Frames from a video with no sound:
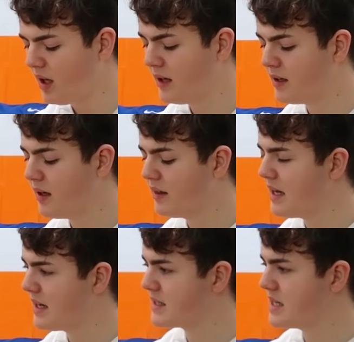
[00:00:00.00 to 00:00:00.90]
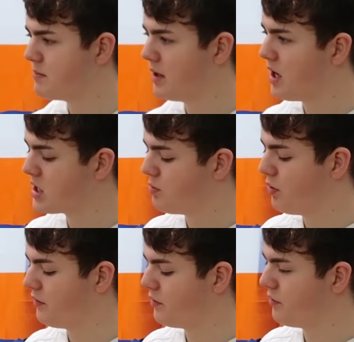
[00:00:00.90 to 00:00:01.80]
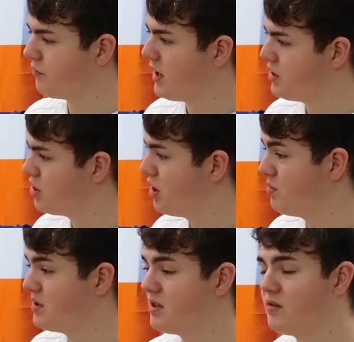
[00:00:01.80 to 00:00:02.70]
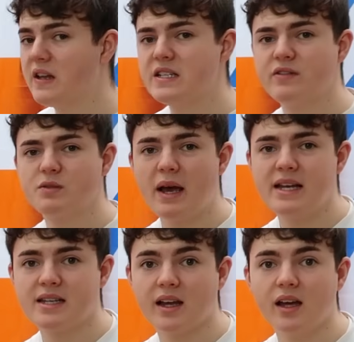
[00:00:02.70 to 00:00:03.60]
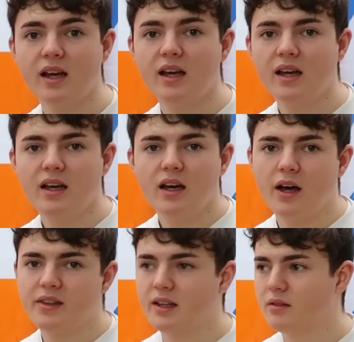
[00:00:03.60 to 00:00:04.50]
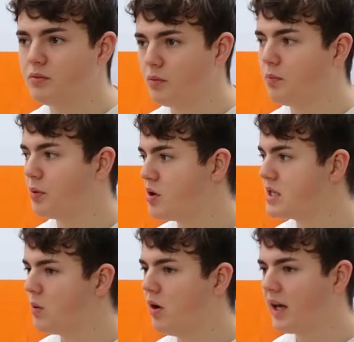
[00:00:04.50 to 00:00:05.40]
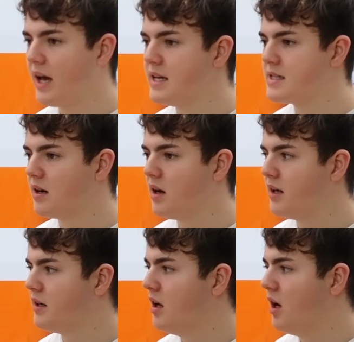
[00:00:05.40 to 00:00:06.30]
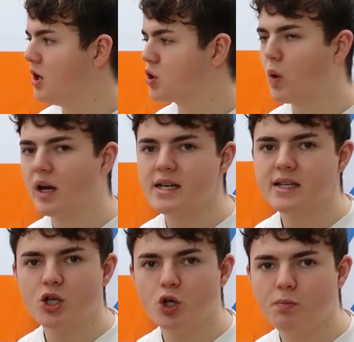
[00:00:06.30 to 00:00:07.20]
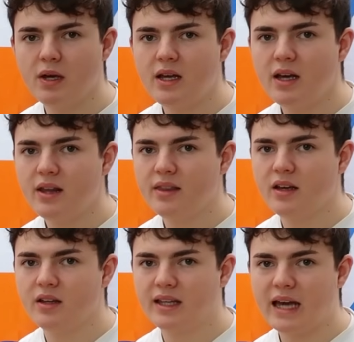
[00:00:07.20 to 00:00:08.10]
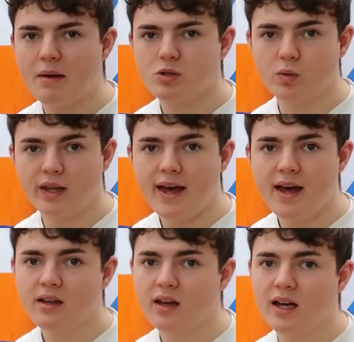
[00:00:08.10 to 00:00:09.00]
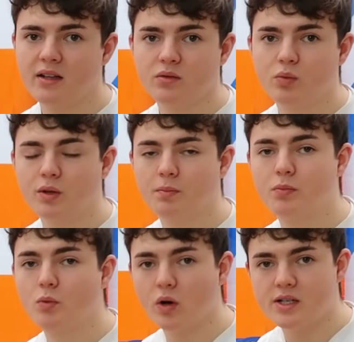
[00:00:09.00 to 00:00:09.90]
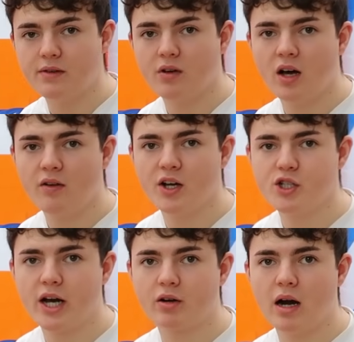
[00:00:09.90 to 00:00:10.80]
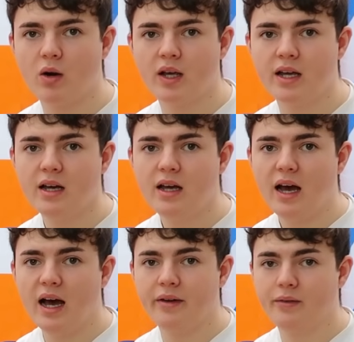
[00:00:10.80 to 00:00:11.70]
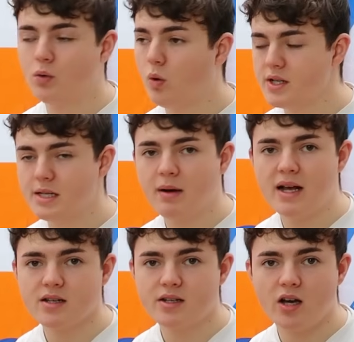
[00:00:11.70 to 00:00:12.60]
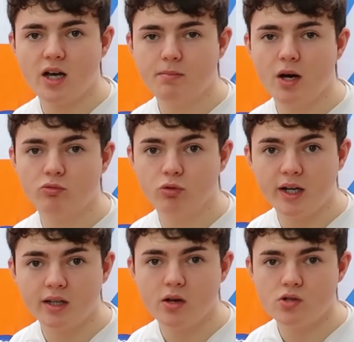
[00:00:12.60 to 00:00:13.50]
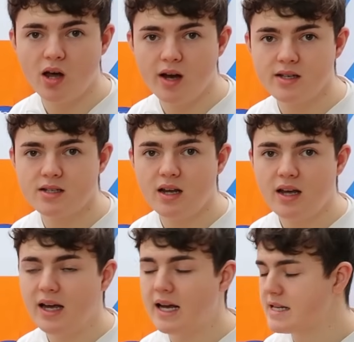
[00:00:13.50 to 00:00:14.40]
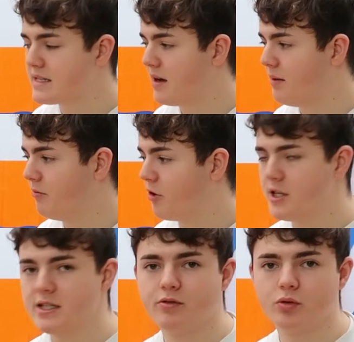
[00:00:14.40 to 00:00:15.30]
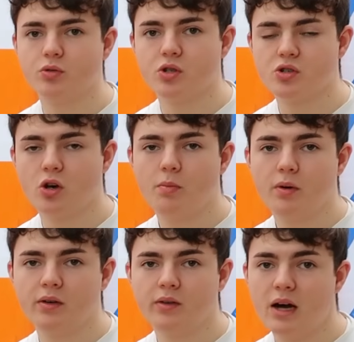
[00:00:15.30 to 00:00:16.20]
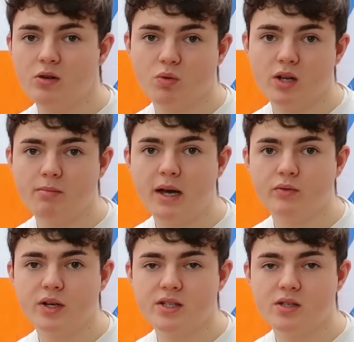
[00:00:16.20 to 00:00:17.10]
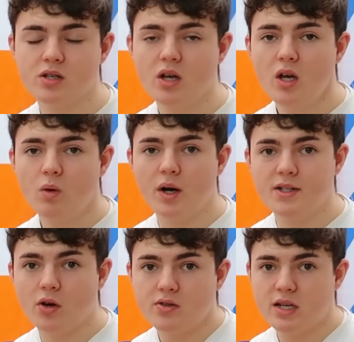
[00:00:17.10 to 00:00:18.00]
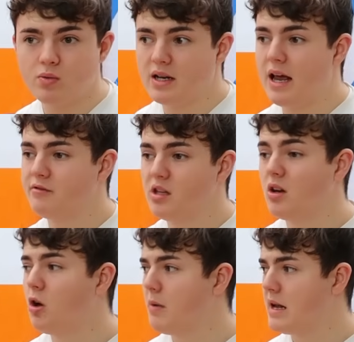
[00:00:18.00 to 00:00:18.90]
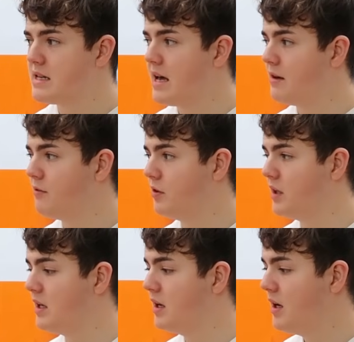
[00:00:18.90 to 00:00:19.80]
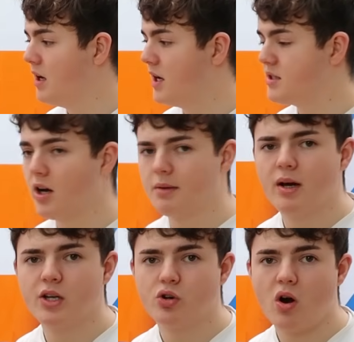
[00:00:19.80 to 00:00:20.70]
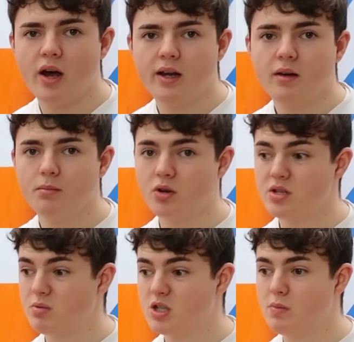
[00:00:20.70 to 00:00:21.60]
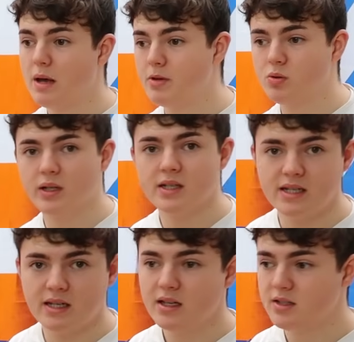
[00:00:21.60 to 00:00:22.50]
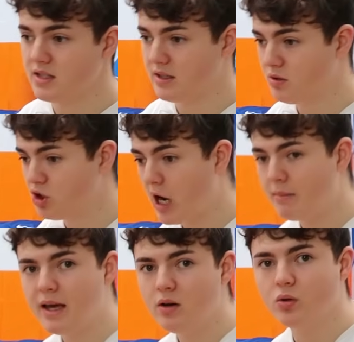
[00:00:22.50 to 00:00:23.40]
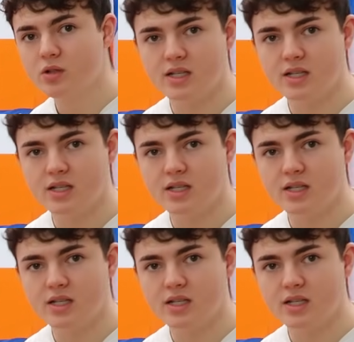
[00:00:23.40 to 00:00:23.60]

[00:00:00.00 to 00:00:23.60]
And that links into my last point for the French, was the defensive spacing. I think because they weren't getting into line as quickly as they should be, the gaps were there. And with a quality fly-half like Jack Crowley and quality players like Tyke Byrne running those lines, it's very difficult to stop. And that was one of the main reasons why Donty was left in no man's land for the Tyke Byrne try, because he was split between does he jam in or